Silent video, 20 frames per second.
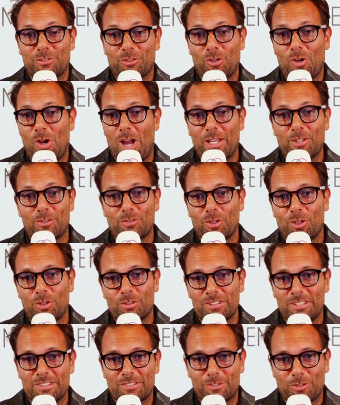so I
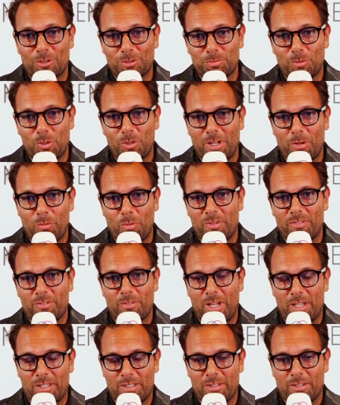joined this cross-border
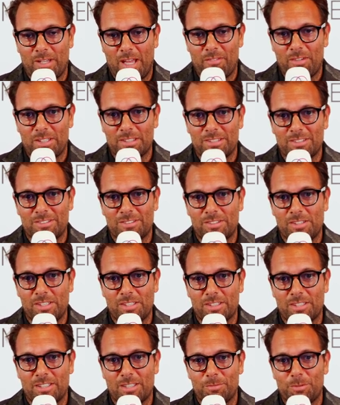uh, event this
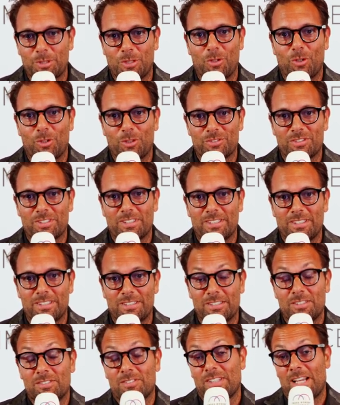year because uh,
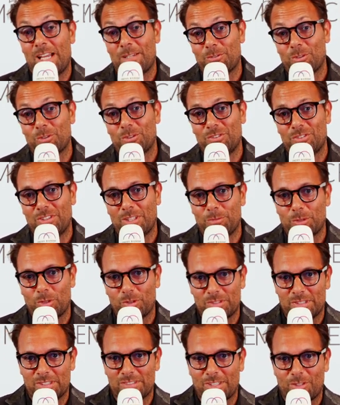this time, not this year,
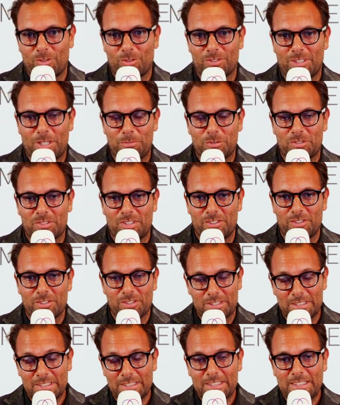because the second time is the
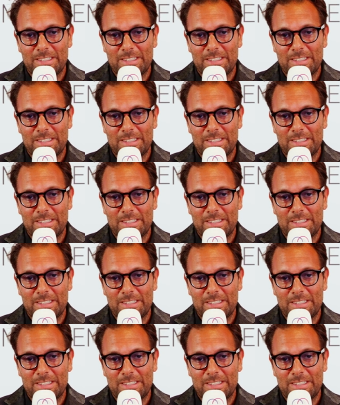year,